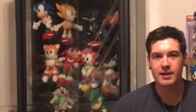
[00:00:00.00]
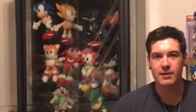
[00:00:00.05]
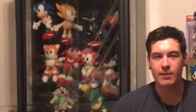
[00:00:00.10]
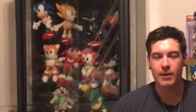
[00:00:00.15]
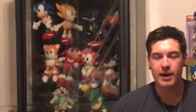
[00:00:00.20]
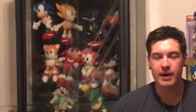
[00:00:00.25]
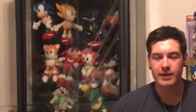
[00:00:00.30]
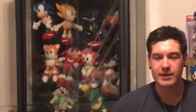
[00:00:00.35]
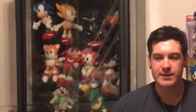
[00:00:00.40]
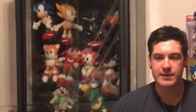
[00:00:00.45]

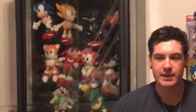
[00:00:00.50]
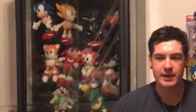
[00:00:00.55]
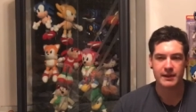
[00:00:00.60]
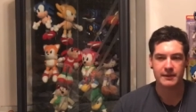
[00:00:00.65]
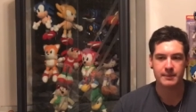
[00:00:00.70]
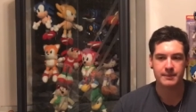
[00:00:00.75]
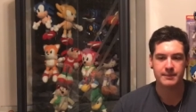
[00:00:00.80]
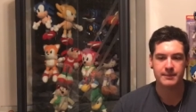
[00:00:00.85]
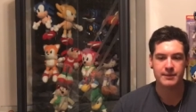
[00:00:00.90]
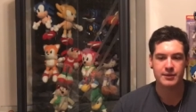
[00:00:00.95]
Why else would they
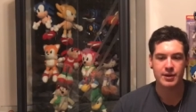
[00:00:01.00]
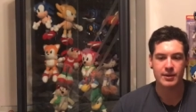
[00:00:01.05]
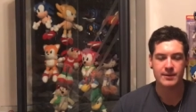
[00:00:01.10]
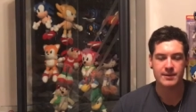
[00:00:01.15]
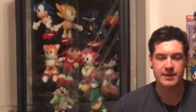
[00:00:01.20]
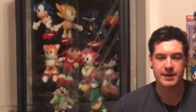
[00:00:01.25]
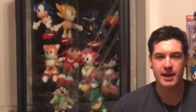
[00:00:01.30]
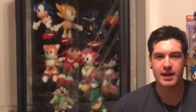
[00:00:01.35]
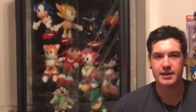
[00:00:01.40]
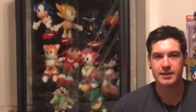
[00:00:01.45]
have
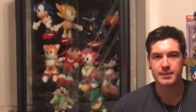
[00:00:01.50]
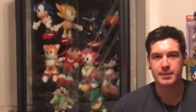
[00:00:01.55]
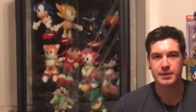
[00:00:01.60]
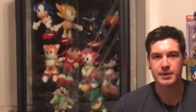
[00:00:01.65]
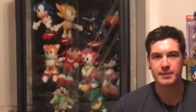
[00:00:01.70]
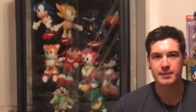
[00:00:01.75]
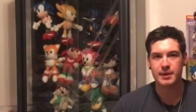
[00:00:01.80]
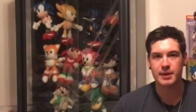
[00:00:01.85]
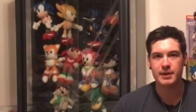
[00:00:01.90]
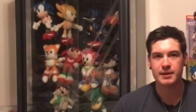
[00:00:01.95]
chosen that to put
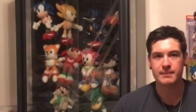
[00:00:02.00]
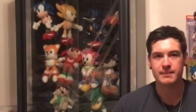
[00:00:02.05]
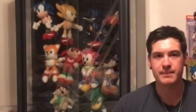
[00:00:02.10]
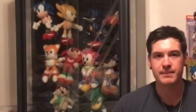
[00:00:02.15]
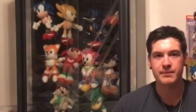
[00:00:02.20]
him on?